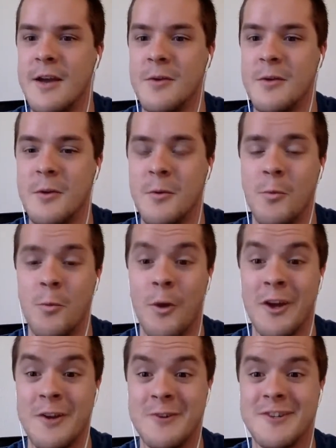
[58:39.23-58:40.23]

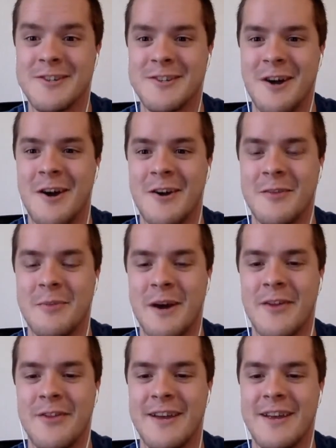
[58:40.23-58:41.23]
what you just talked
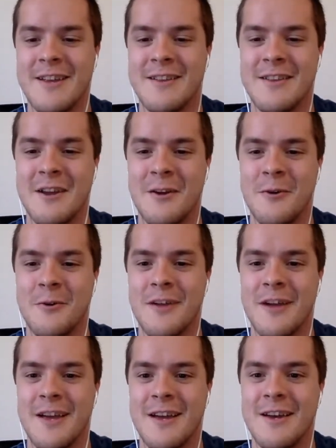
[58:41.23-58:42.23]
about, that whole
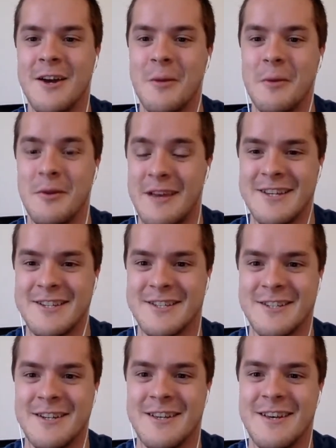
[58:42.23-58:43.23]
like
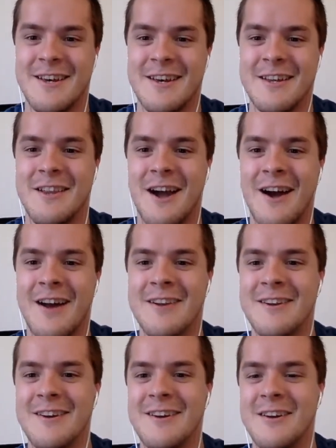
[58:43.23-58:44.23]
mutation not
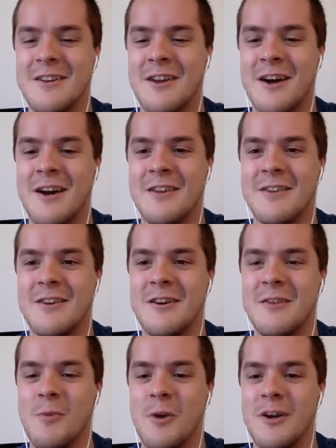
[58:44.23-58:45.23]

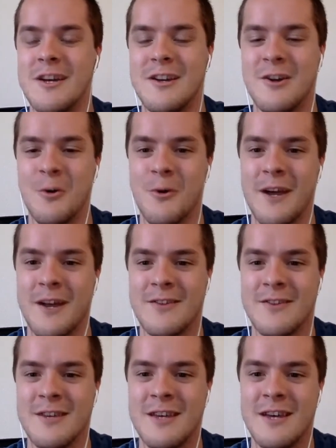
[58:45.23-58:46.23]
working
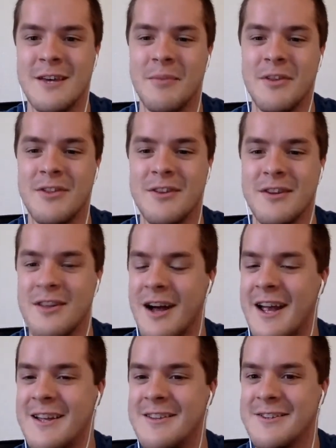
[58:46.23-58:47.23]
correctly, but the
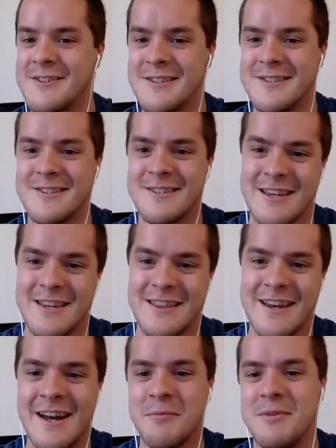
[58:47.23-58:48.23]
client doesn't see
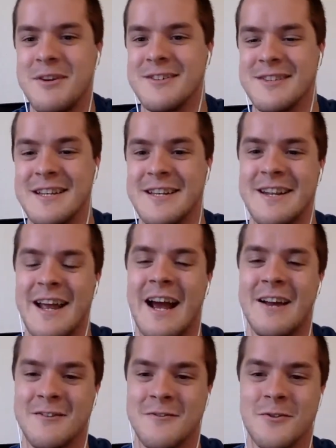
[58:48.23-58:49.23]
that because they didn't
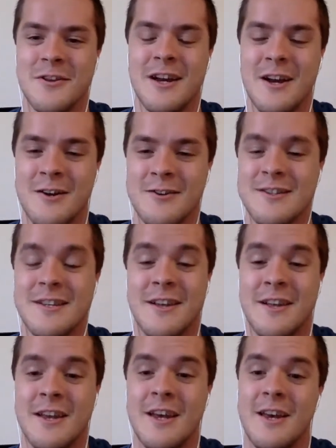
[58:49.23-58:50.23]
ask for the errors thing.
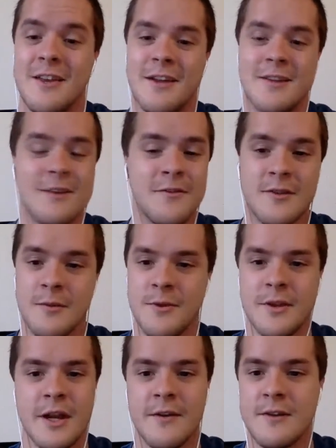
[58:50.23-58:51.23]
Like, that's even
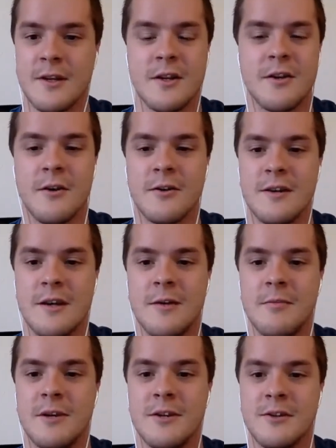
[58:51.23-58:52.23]
something that I've seen in our
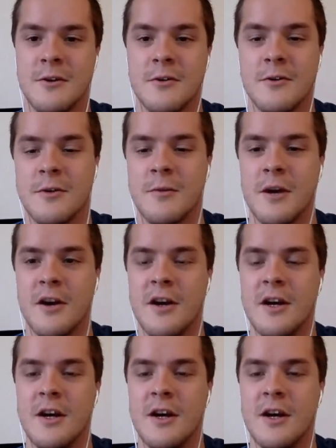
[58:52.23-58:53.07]
team internally, where